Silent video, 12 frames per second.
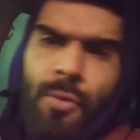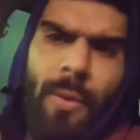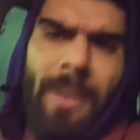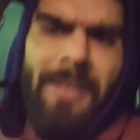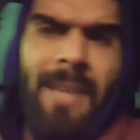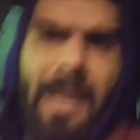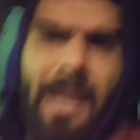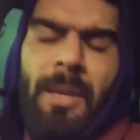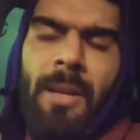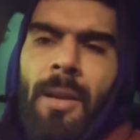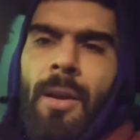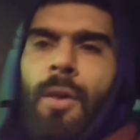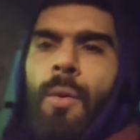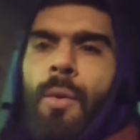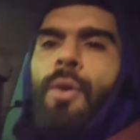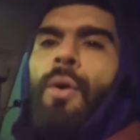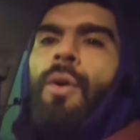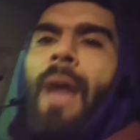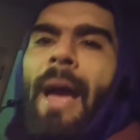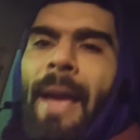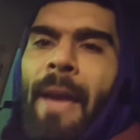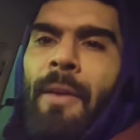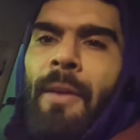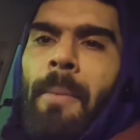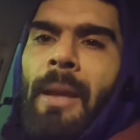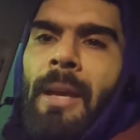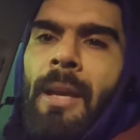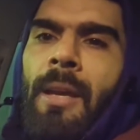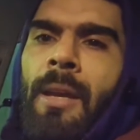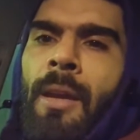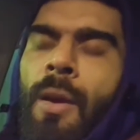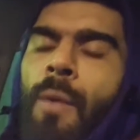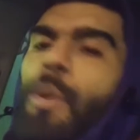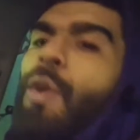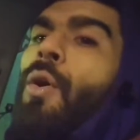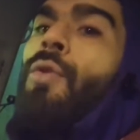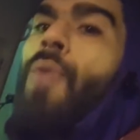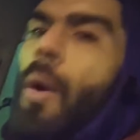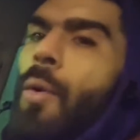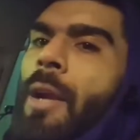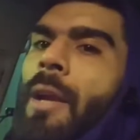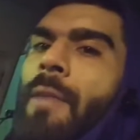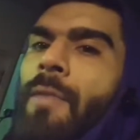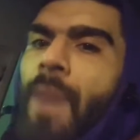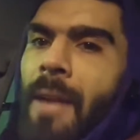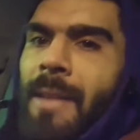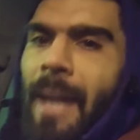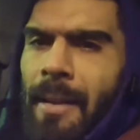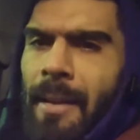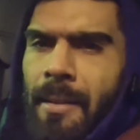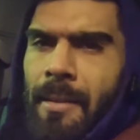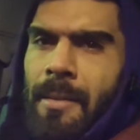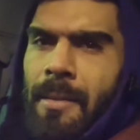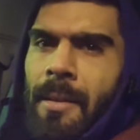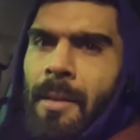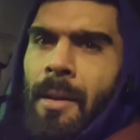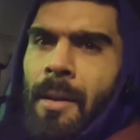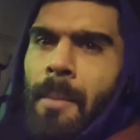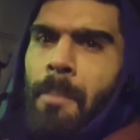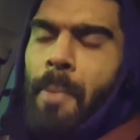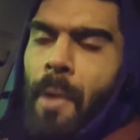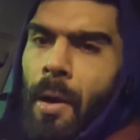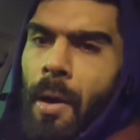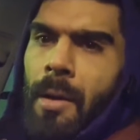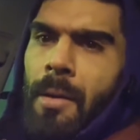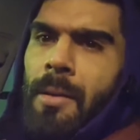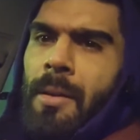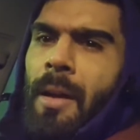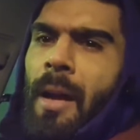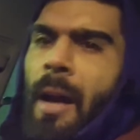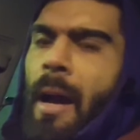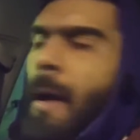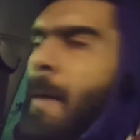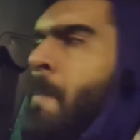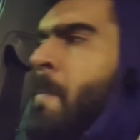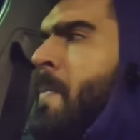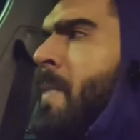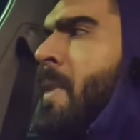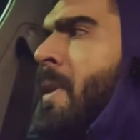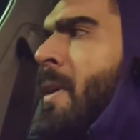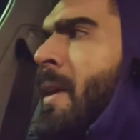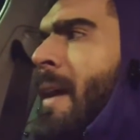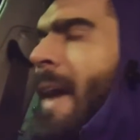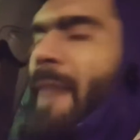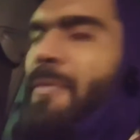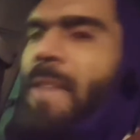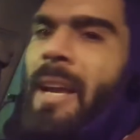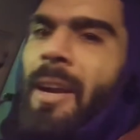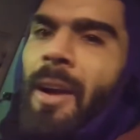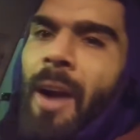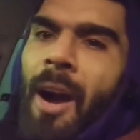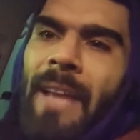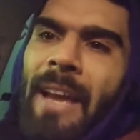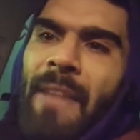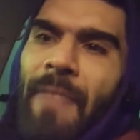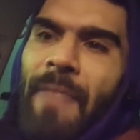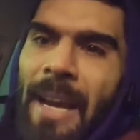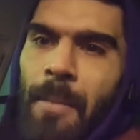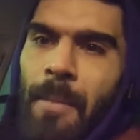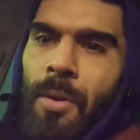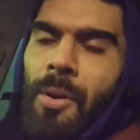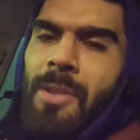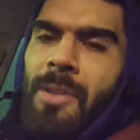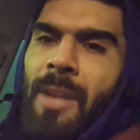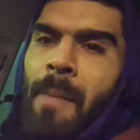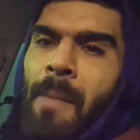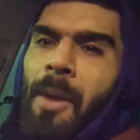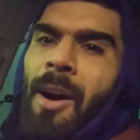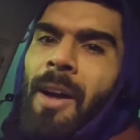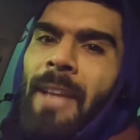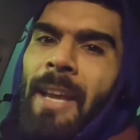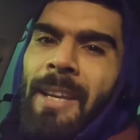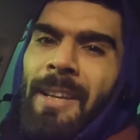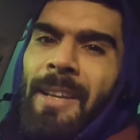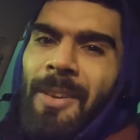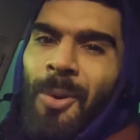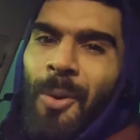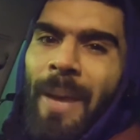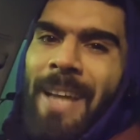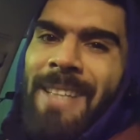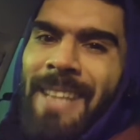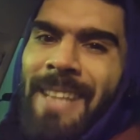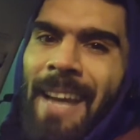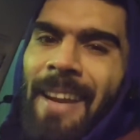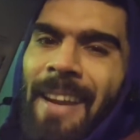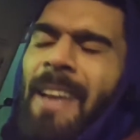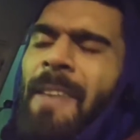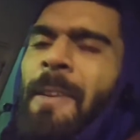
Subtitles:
Tuanzebe. We all like Eric Bailly. We all know that they've got talent. But are they available all the time? Are they always here? Like,